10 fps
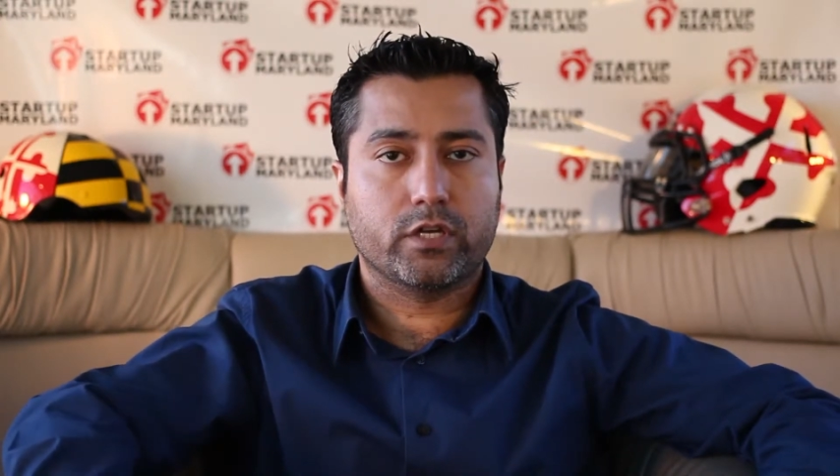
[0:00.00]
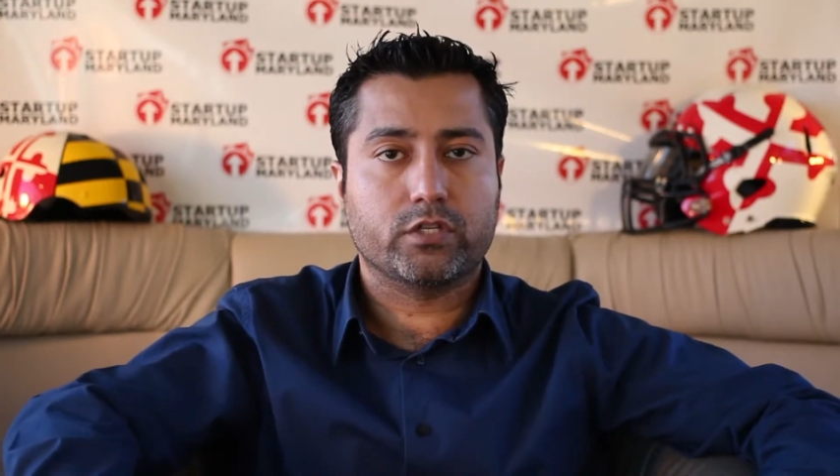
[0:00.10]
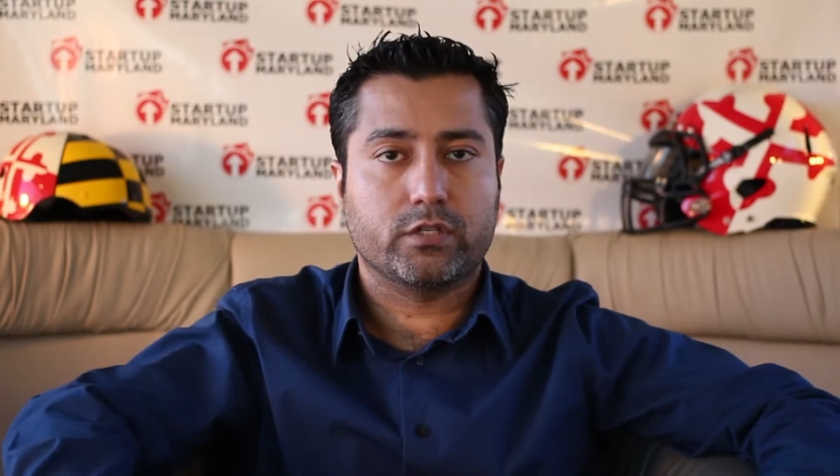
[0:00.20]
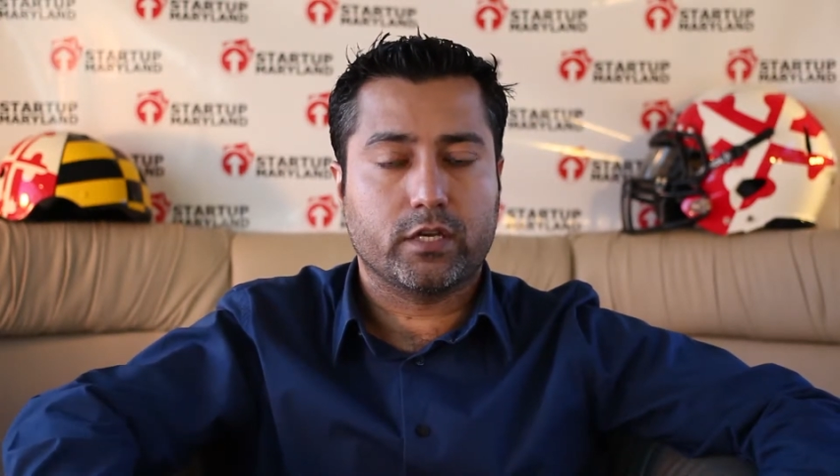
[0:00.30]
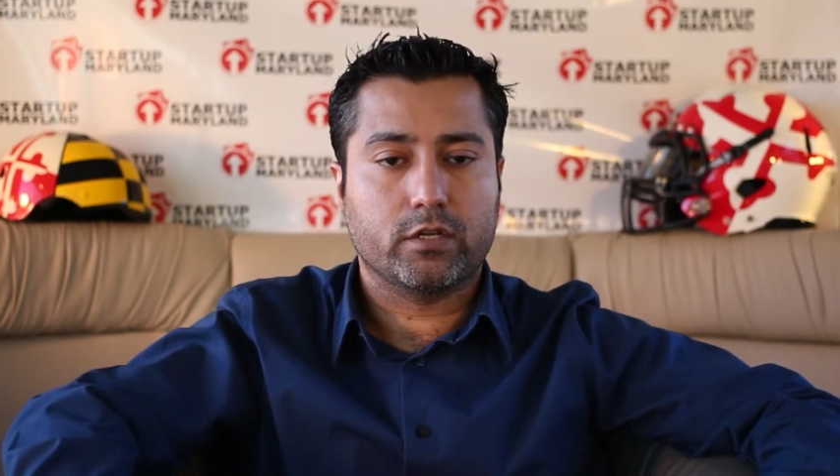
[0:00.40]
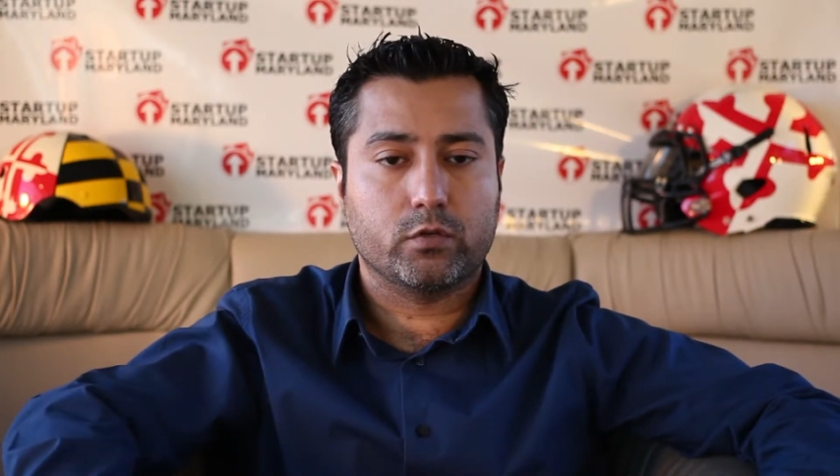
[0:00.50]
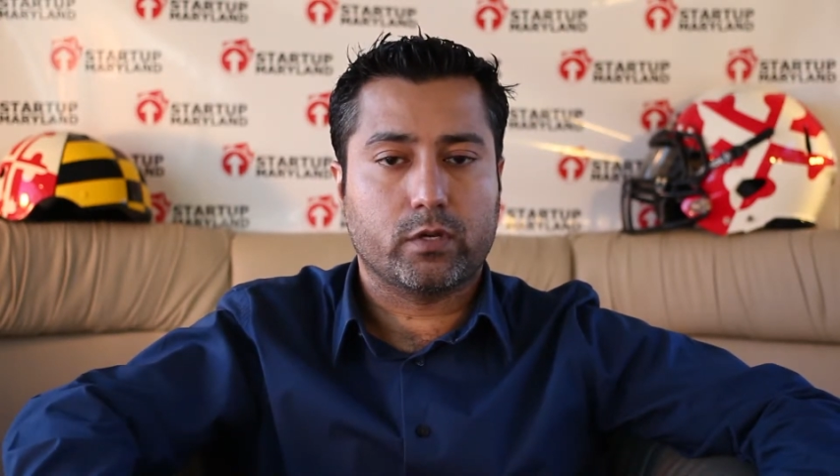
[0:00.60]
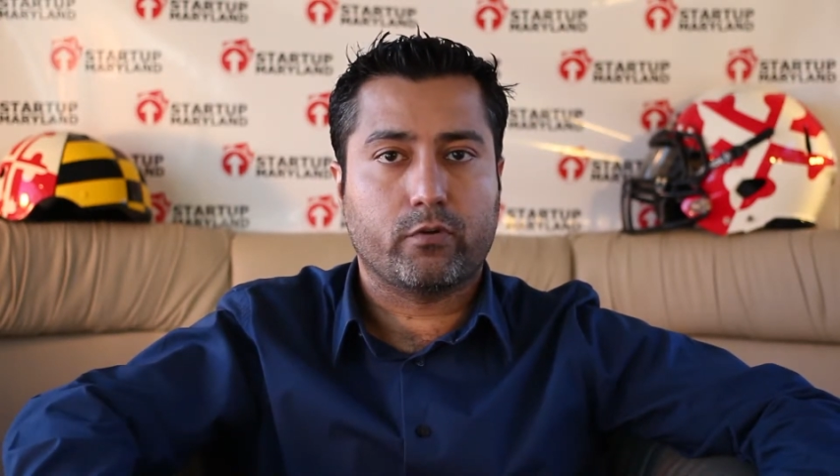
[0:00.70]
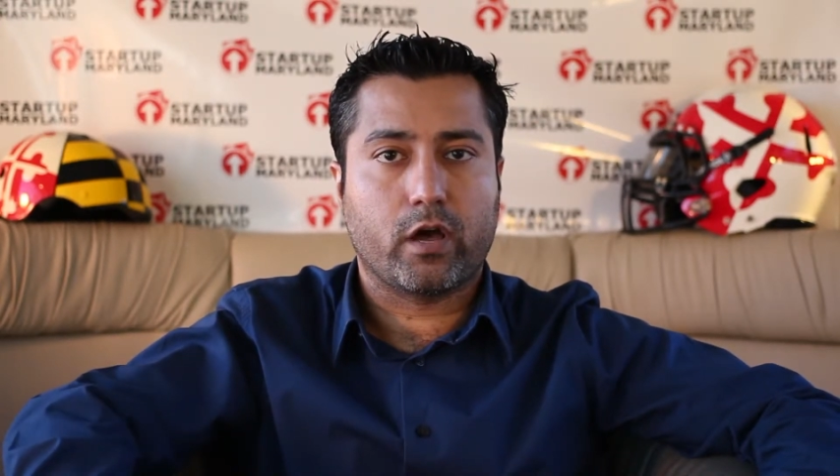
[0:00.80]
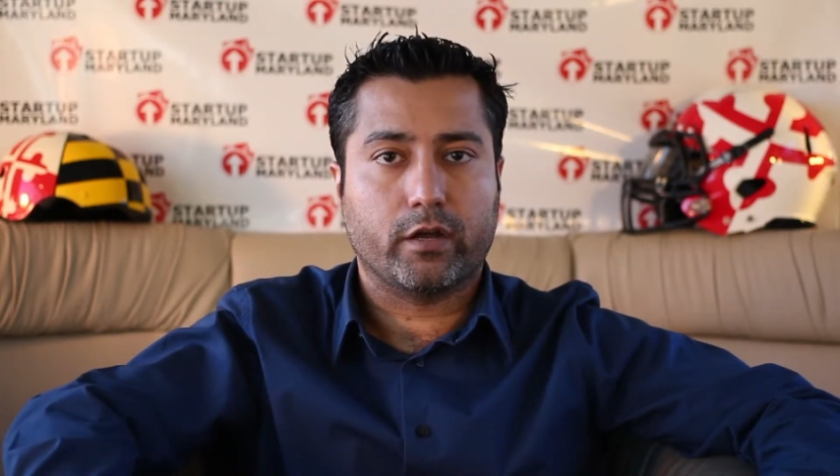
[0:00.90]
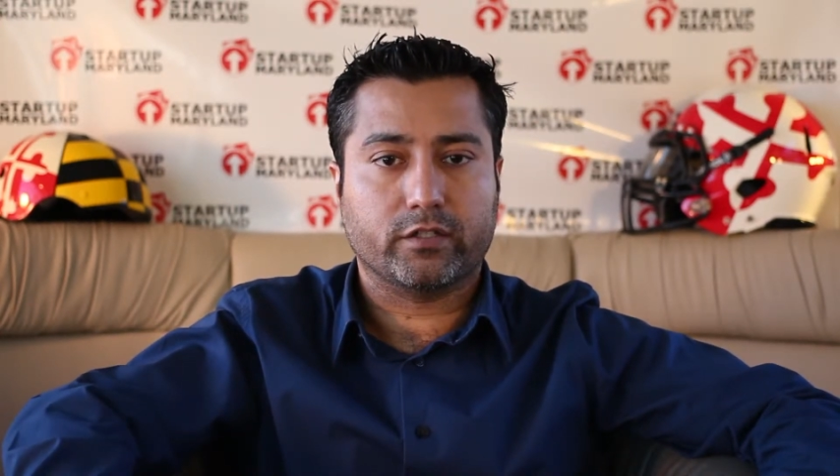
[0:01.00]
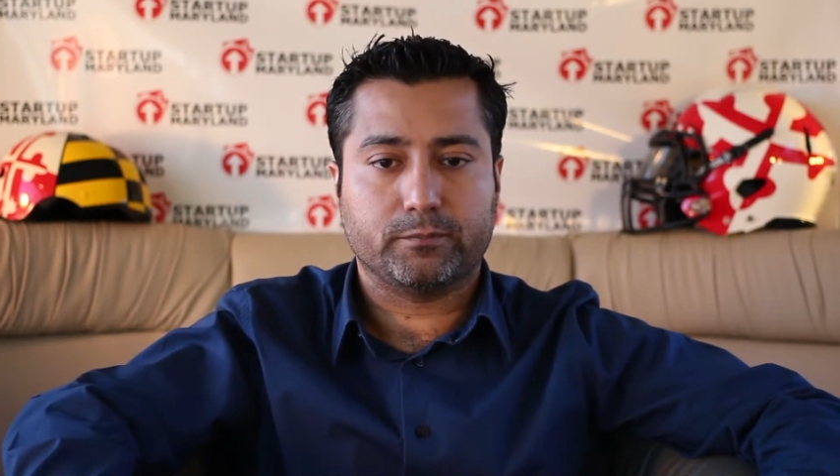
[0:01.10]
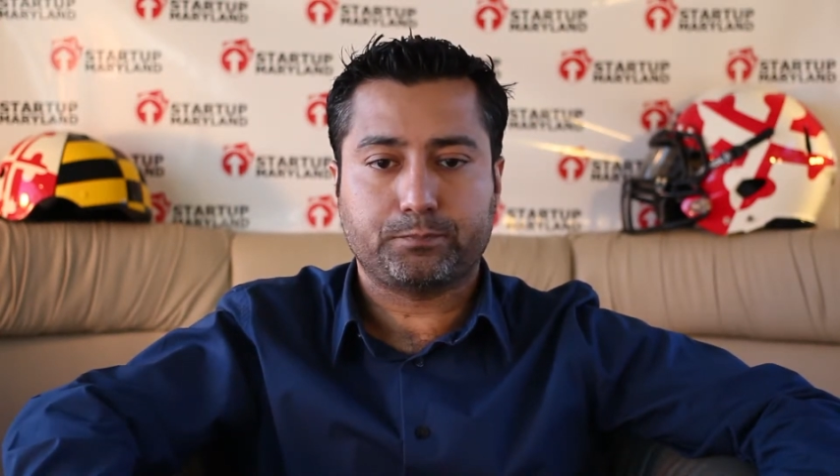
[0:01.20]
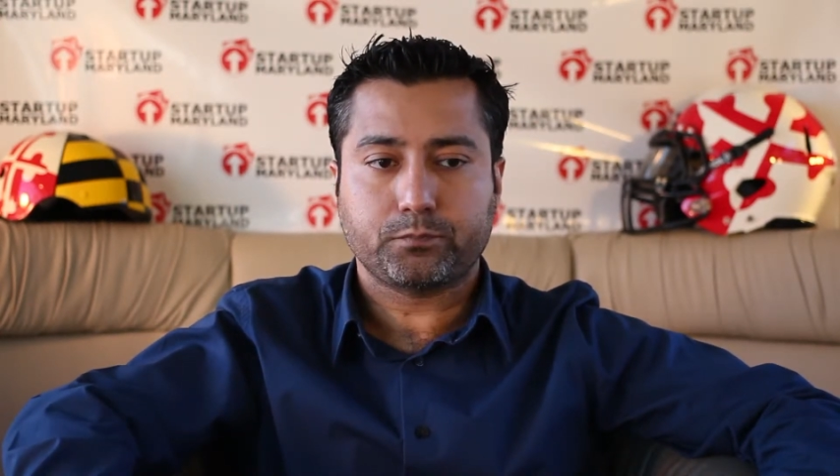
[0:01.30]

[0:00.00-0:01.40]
kitchen, they can use our product.